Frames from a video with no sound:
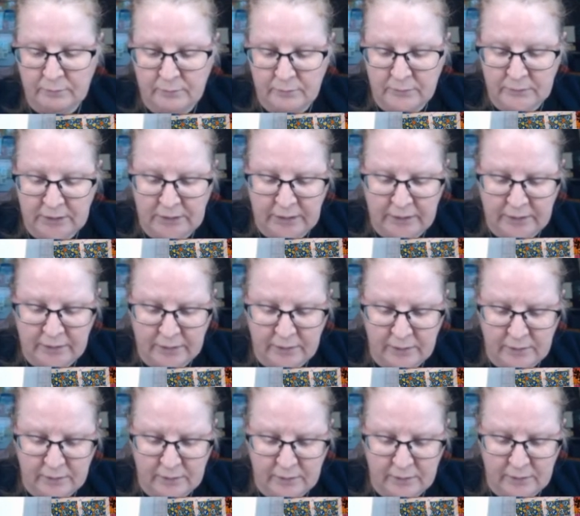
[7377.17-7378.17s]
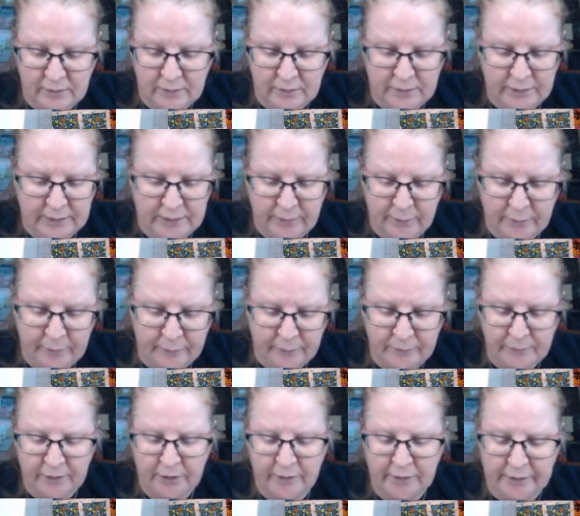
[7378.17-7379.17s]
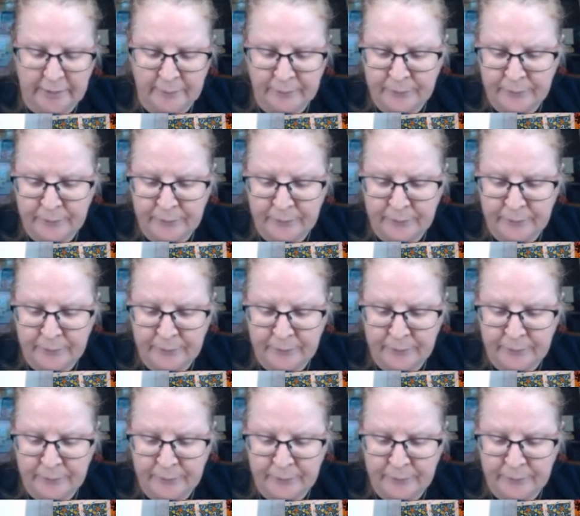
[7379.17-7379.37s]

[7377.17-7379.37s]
Yeah, because, anyway, not now.